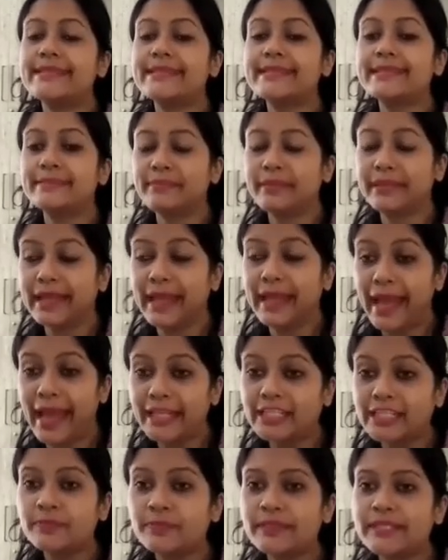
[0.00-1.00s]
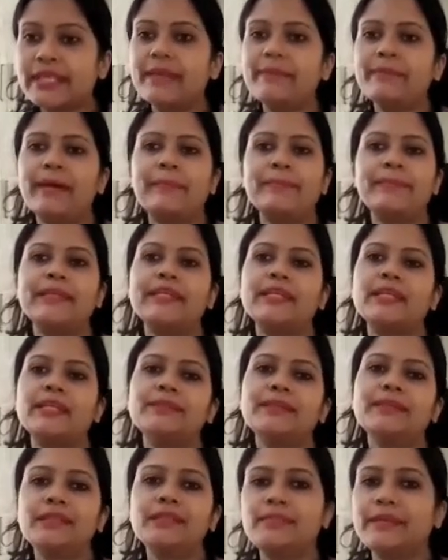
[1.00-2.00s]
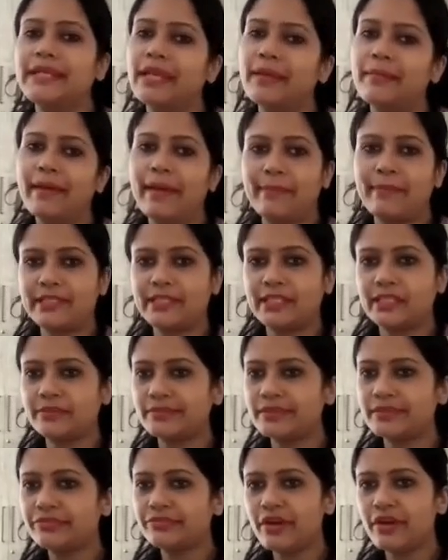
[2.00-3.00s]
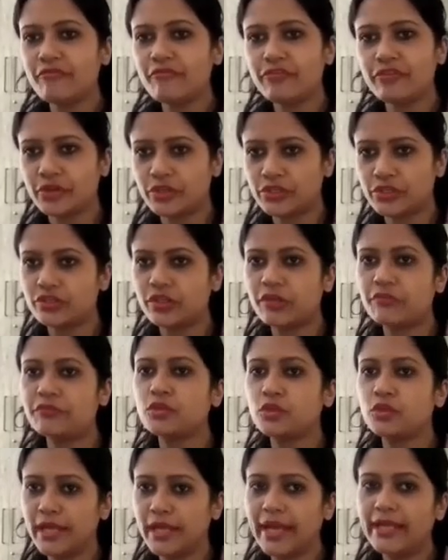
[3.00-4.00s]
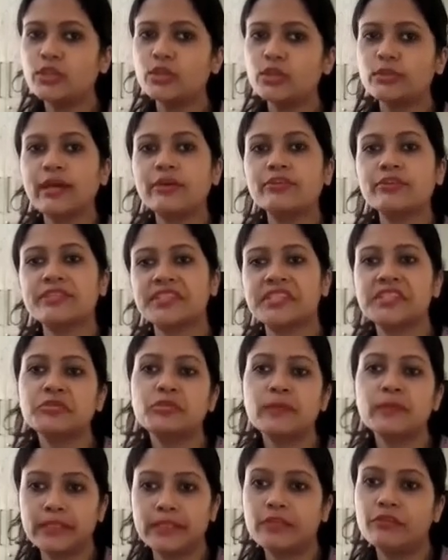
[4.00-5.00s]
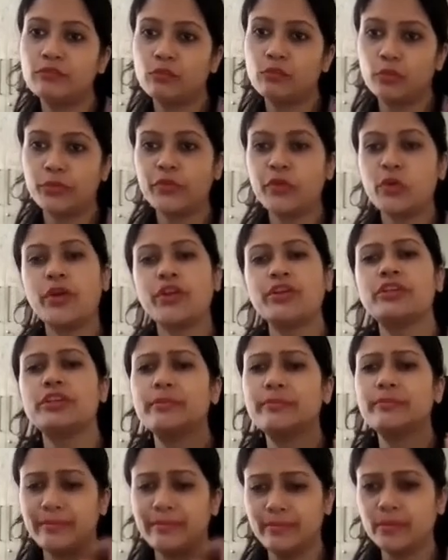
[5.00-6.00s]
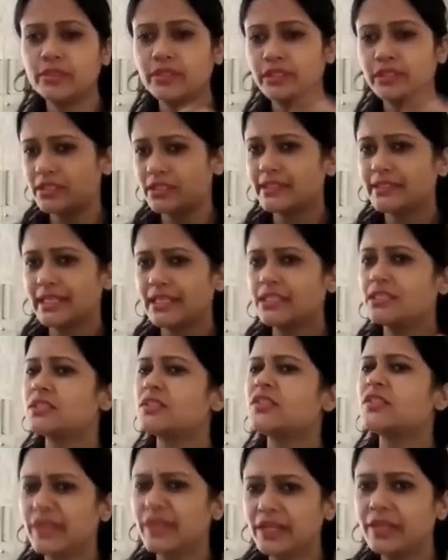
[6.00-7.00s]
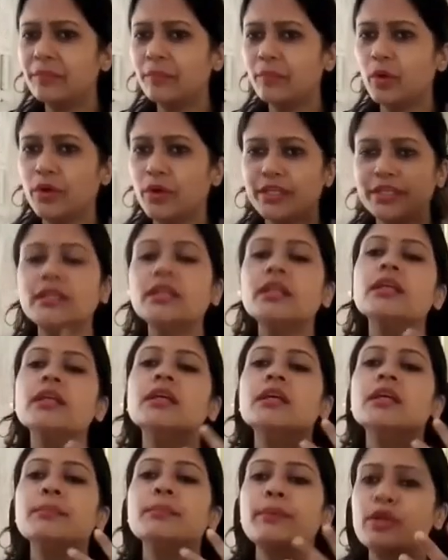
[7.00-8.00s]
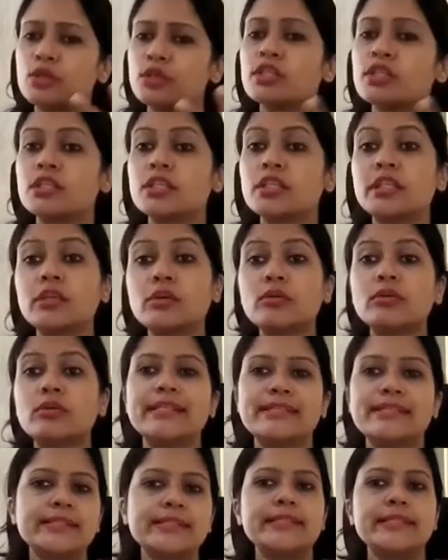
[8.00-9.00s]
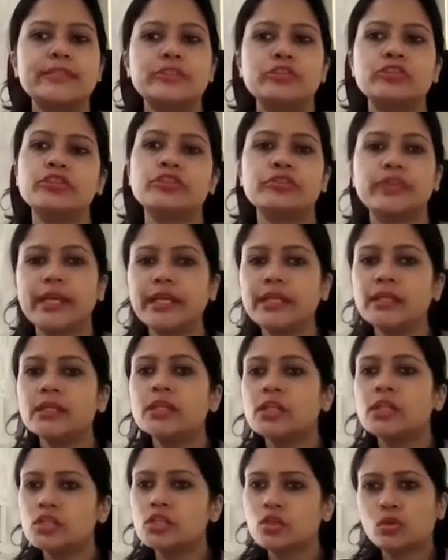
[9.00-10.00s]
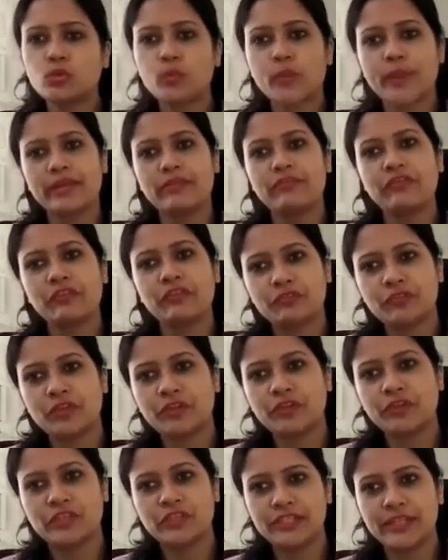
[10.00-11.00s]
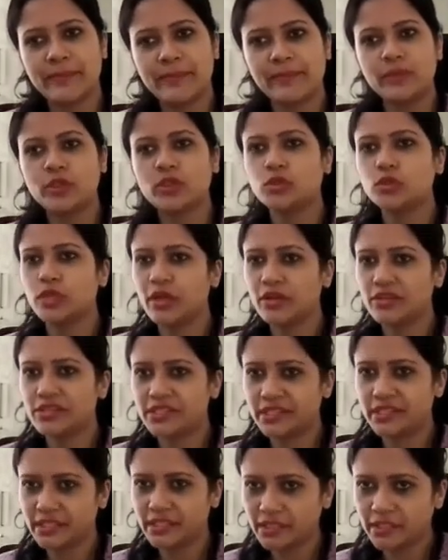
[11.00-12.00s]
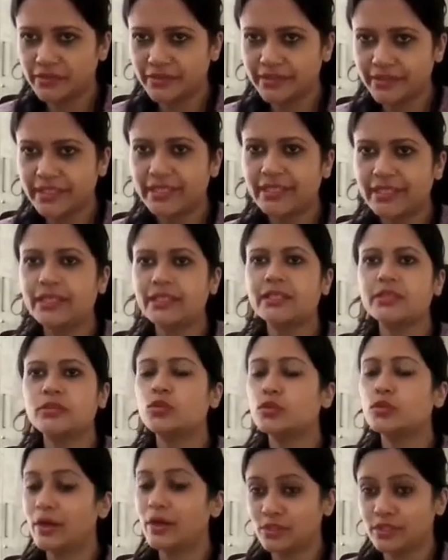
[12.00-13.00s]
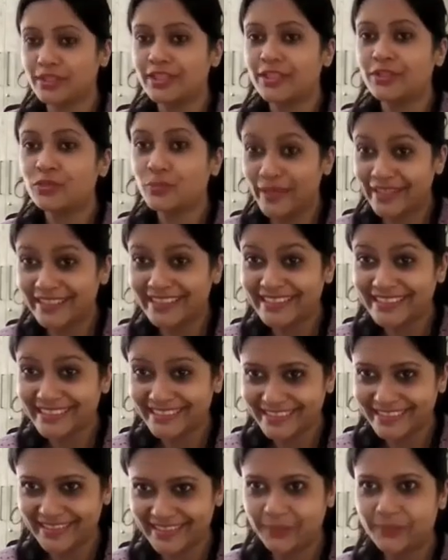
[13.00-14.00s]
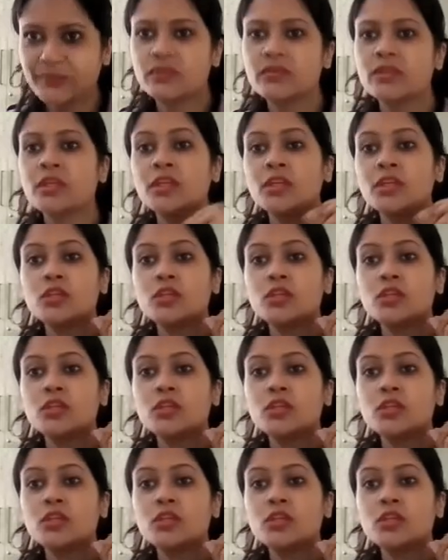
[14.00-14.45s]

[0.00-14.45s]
this act became applicable, it became applicable from 1st of July 2024. You can remember this date, it's very important because it's a new legislation, right? So 25th of December 2023.